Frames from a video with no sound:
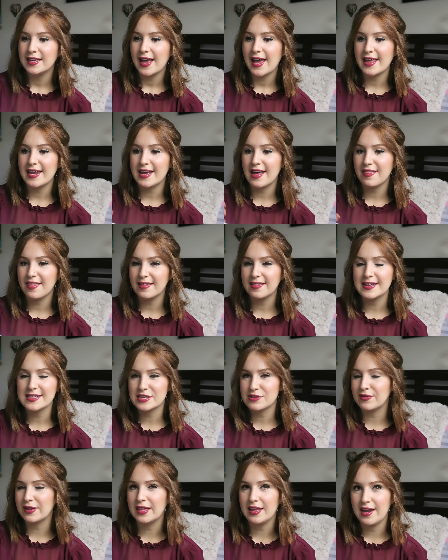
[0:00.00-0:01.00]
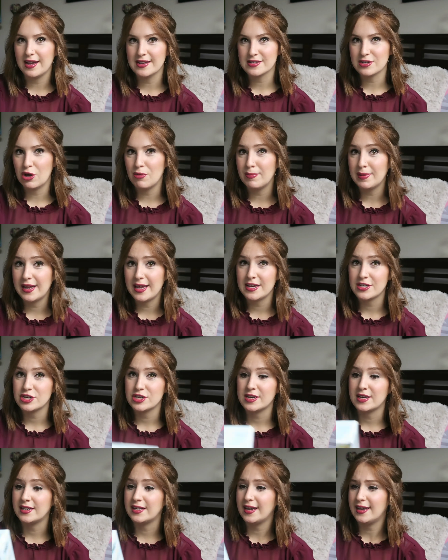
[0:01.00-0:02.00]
And I think that's a really nice combination.